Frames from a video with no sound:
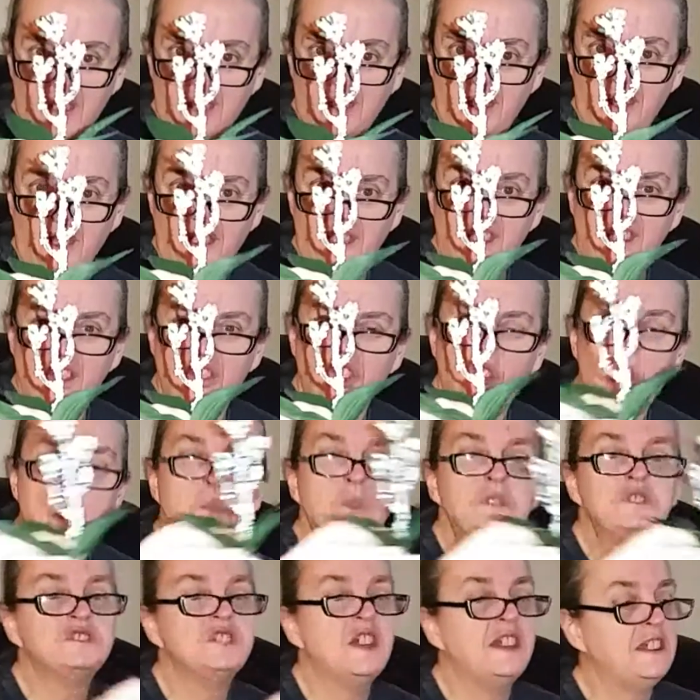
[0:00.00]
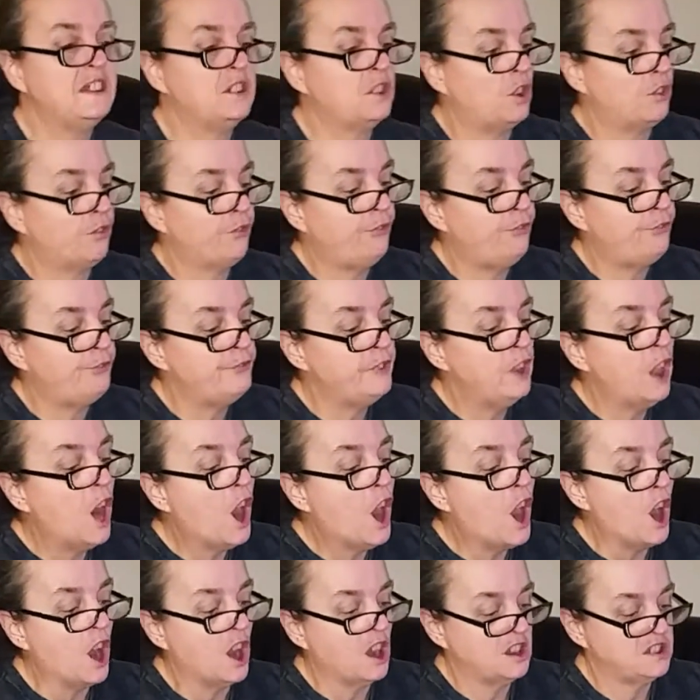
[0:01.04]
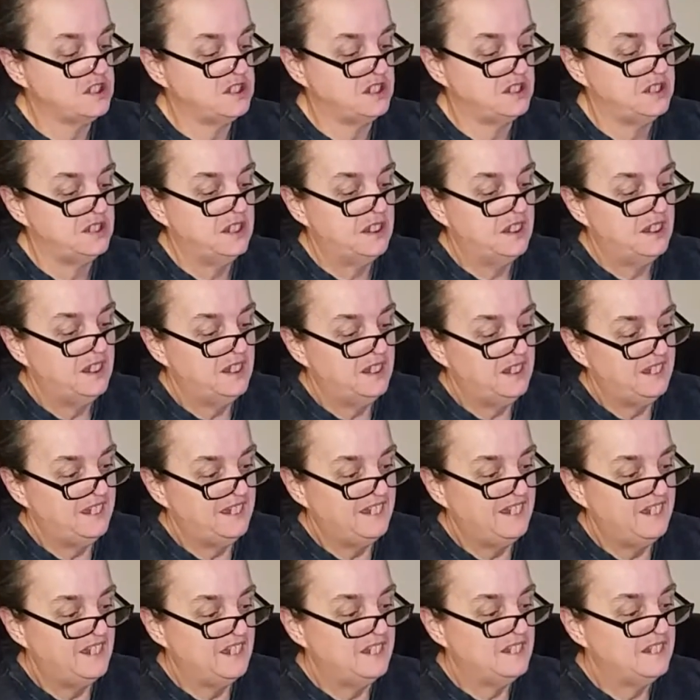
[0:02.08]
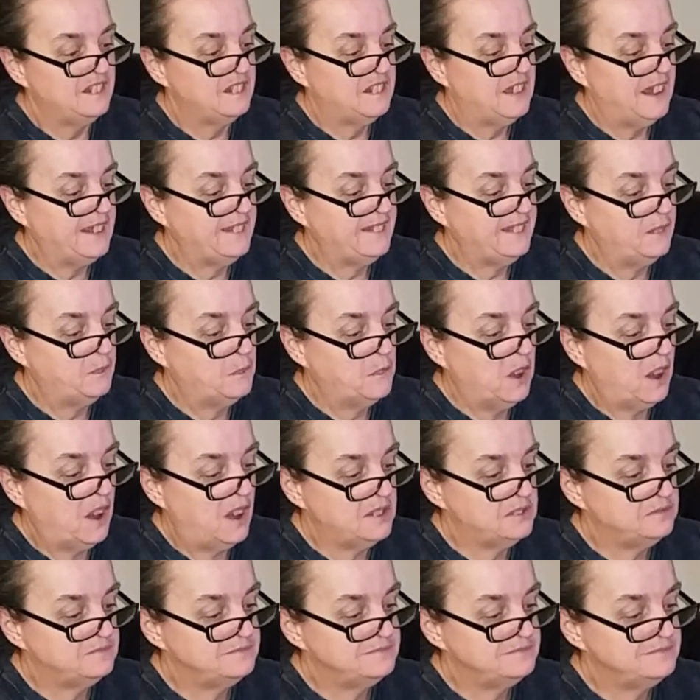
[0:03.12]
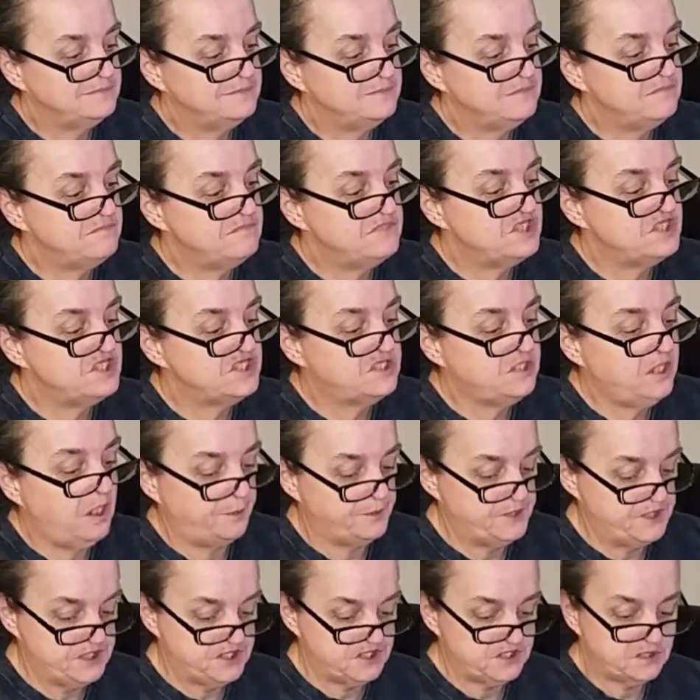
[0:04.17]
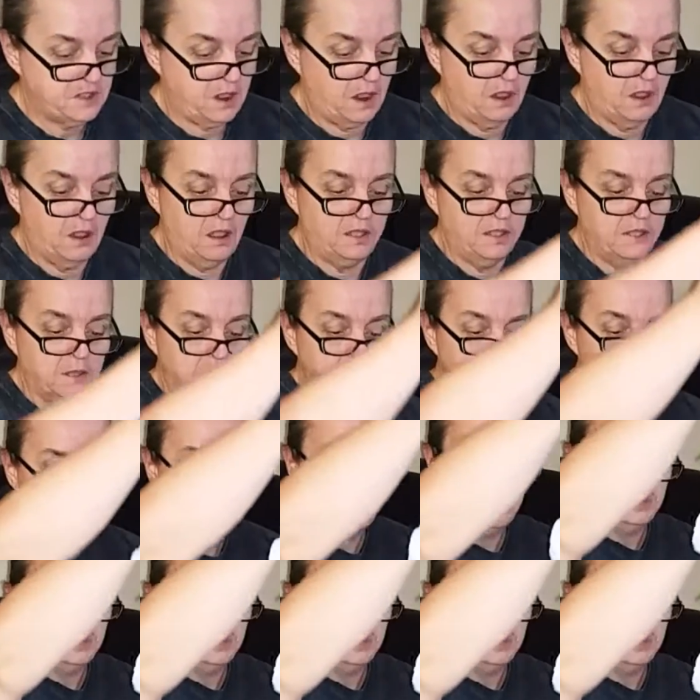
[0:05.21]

They're almost like they're flocked. Like they've got stuff stuck on them.